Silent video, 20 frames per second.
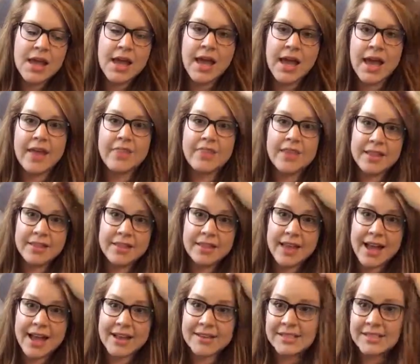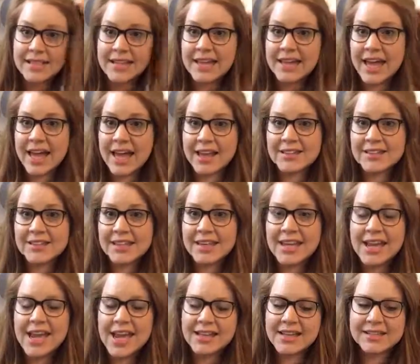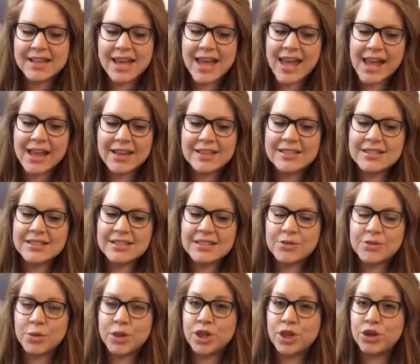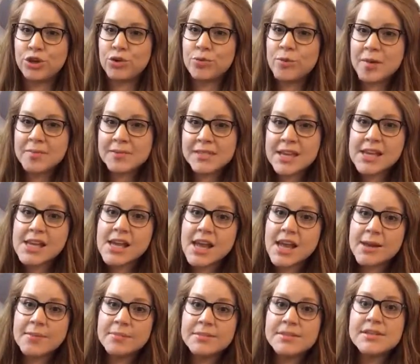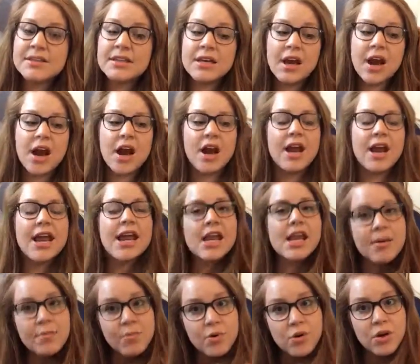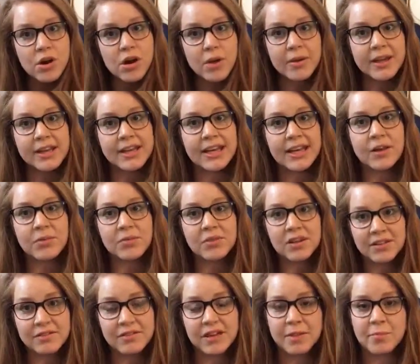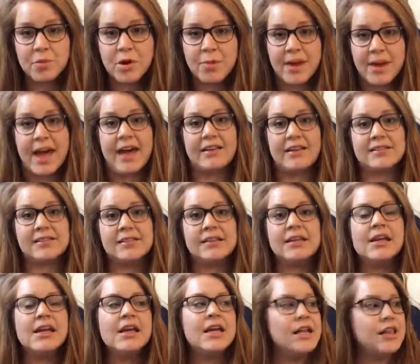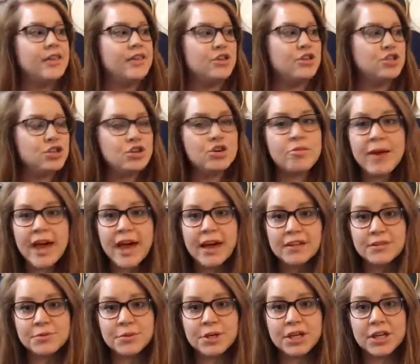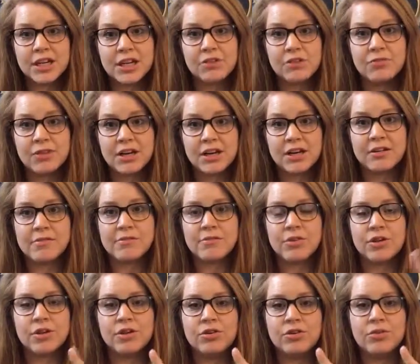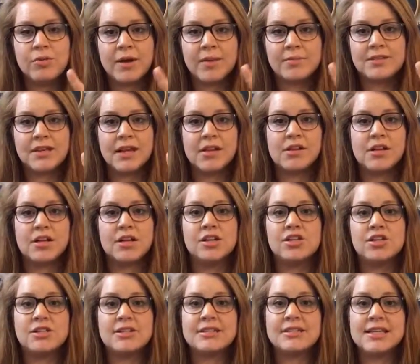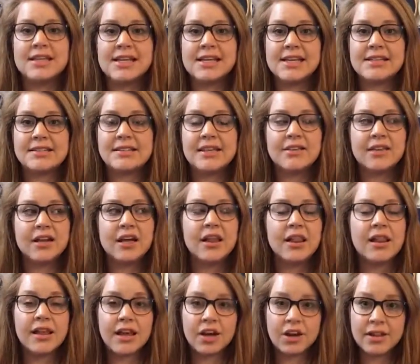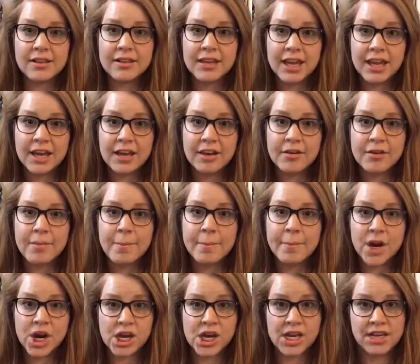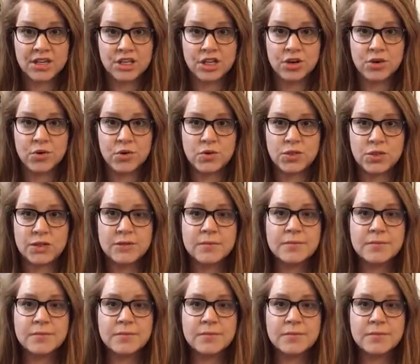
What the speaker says: And then lastly, Cassidy has asked, when the new website comes, are we going to get rid of any more bags? The 2 bags we are getting rid of when the new website launches is the Clara Lynn Market Tote